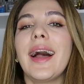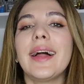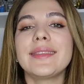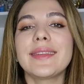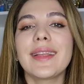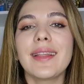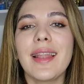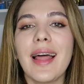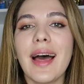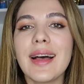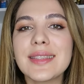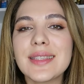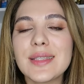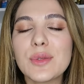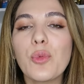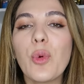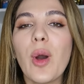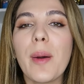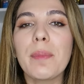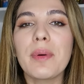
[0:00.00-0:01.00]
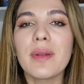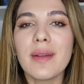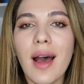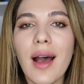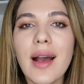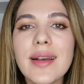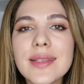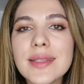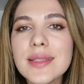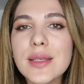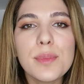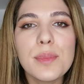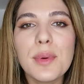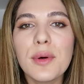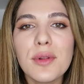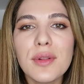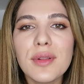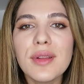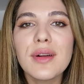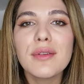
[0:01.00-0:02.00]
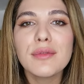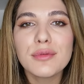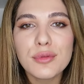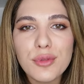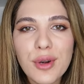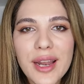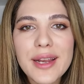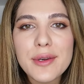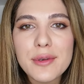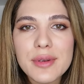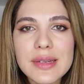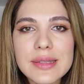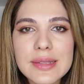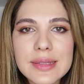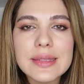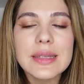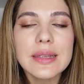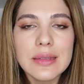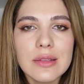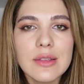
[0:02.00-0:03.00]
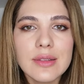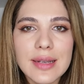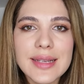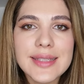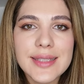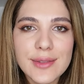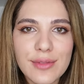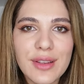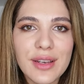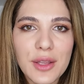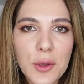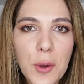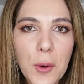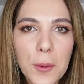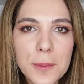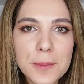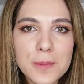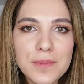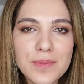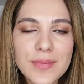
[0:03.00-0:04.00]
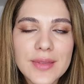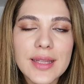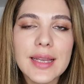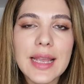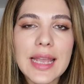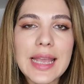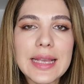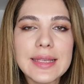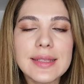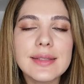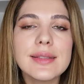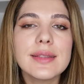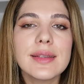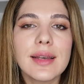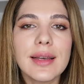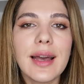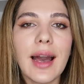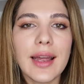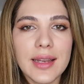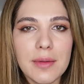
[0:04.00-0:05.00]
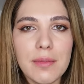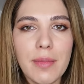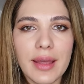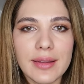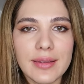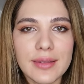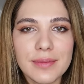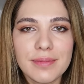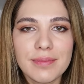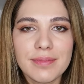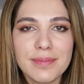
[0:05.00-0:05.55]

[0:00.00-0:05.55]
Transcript: And the last weaponizable fragrance in today's video is Ganymede.